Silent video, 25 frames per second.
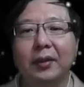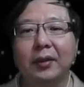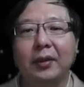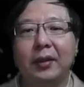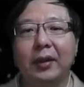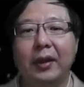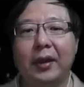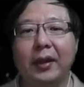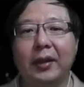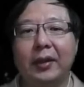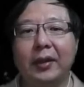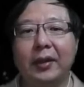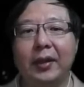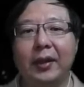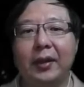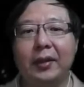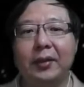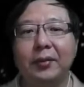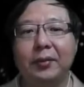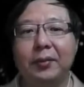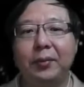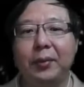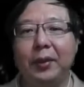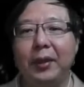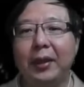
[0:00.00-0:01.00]

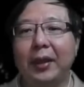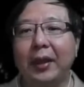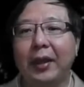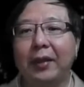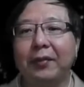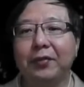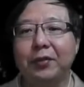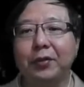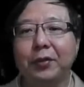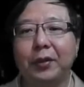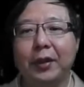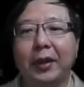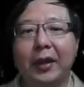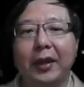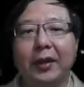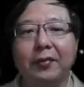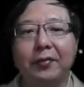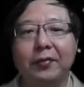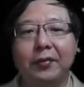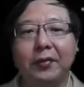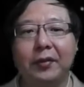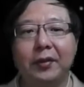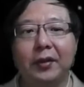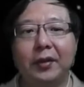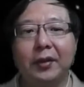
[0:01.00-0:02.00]
then we have to have
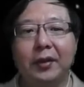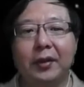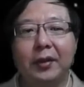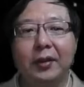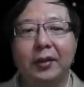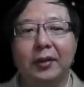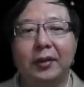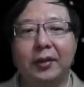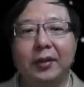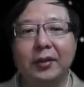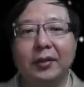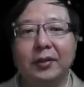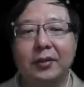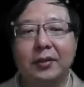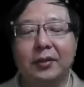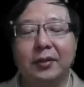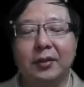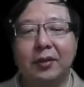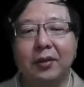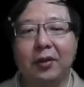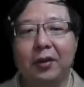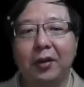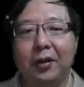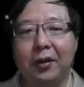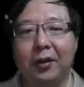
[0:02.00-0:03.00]
this
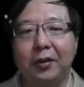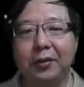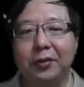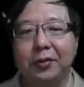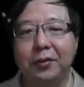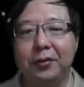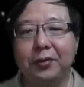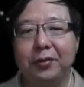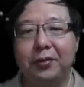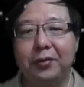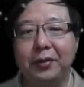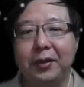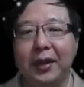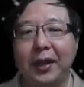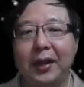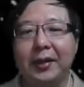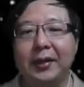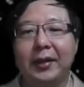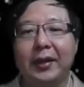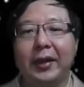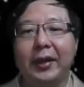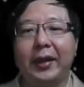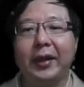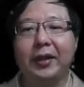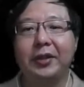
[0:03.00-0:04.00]
call to create
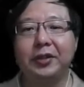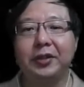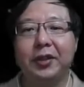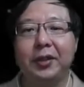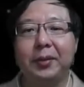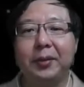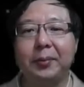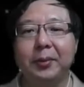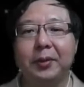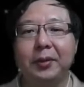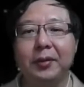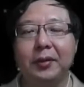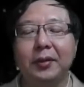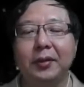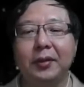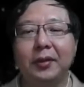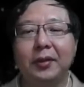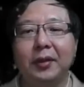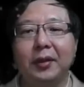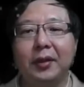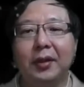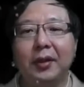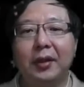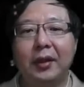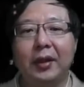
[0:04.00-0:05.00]
the hash table,
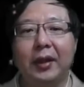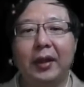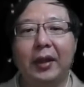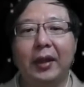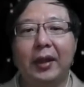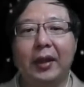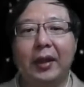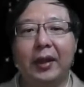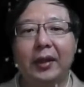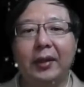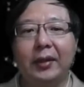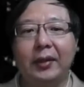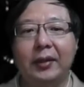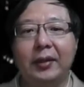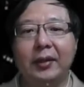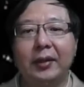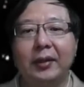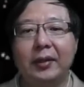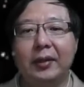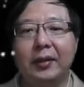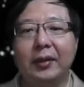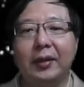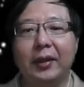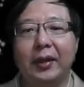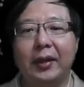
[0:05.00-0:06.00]
and
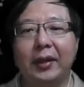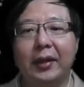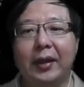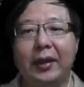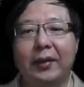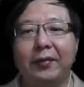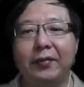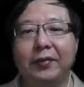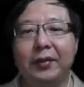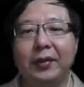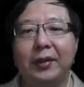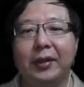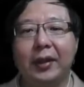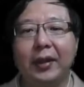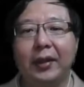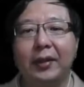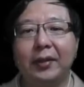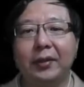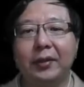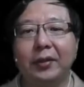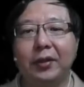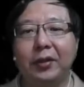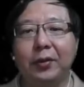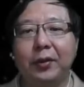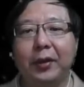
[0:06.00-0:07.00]
then after that,
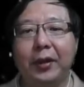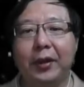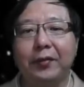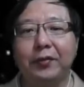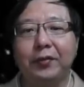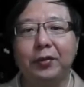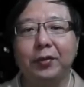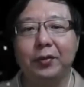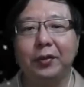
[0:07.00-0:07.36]
you have to